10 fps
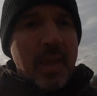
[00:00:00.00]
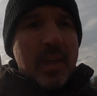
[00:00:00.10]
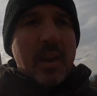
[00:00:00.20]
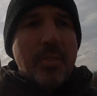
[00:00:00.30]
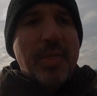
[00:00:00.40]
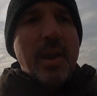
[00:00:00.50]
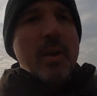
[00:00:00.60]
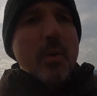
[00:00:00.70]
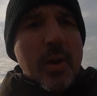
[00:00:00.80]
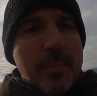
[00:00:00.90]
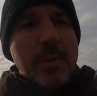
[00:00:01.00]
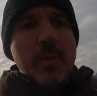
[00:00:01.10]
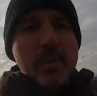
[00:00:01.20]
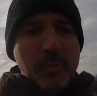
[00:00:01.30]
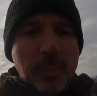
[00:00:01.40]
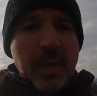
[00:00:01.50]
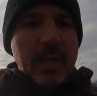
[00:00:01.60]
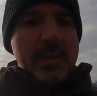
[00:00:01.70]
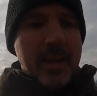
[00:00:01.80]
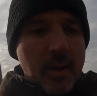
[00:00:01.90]
Now, they're going to be useful
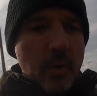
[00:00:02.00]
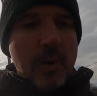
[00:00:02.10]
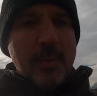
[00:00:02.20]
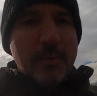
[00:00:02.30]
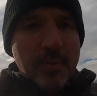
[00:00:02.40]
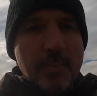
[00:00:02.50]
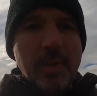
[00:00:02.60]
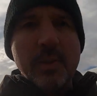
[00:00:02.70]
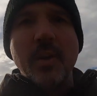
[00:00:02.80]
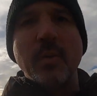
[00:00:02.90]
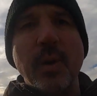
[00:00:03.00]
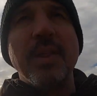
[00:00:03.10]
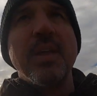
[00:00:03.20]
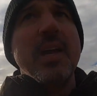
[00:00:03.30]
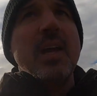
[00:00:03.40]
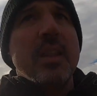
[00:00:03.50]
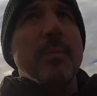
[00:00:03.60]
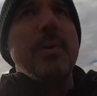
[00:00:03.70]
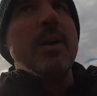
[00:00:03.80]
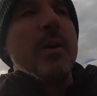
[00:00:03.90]
because they are going to be familiar with the
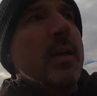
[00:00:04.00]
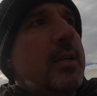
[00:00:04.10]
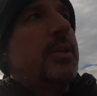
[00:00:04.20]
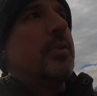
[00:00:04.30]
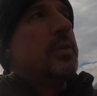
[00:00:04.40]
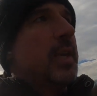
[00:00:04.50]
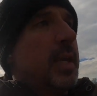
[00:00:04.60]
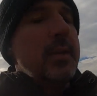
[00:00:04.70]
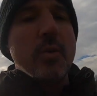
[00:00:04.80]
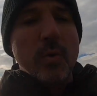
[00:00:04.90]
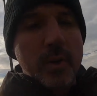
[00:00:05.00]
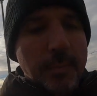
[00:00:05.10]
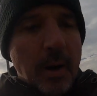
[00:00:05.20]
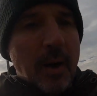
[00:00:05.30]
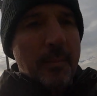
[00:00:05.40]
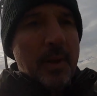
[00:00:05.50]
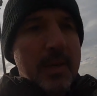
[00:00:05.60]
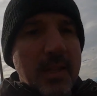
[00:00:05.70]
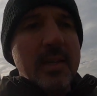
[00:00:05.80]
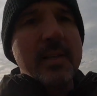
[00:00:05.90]
bigger issues in your department,
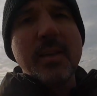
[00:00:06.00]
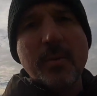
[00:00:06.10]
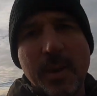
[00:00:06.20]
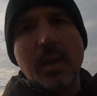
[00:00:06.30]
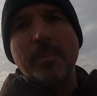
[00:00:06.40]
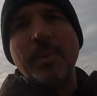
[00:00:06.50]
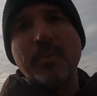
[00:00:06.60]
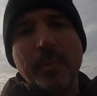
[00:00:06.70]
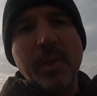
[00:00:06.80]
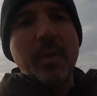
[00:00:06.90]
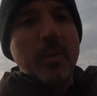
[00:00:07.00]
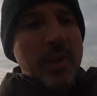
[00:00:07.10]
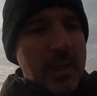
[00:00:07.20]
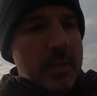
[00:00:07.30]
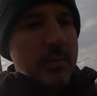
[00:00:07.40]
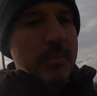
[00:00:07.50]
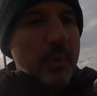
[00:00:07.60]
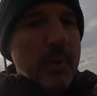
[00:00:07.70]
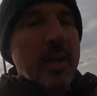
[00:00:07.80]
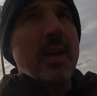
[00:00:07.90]
things that you may not be familiar with as an
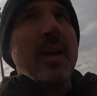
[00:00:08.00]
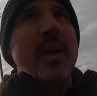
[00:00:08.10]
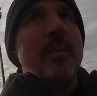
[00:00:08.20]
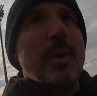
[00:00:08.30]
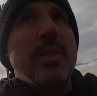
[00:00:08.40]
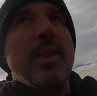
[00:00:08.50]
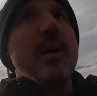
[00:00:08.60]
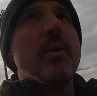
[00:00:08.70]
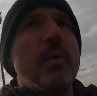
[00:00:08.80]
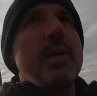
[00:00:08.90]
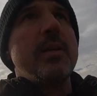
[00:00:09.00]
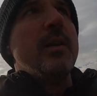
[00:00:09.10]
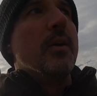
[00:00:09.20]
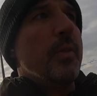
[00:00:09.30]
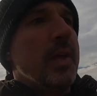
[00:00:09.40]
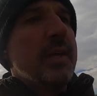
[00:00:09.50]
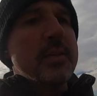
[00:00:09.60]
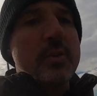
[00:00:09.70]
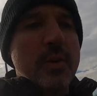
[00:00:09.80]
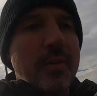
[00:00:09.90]
employee, but they are going to know the
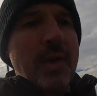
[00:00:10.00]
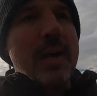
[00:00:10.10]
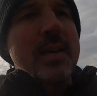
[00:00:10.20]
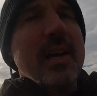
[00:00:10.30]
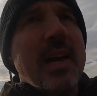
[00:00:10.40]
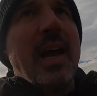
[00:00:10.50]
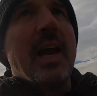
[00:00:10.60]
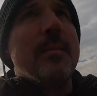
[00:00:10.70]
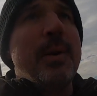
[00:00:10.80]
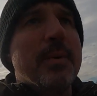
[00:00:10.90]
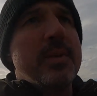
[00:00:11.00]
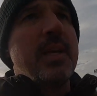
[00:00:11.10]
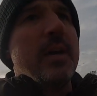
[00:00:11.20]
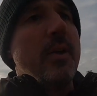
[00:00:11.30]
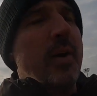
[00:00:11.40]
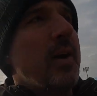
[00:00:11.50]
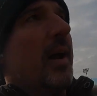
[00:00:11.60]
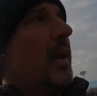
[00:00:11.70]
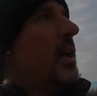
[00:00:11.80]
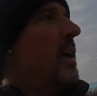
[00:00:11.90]
history of that and be able to tell you, all right,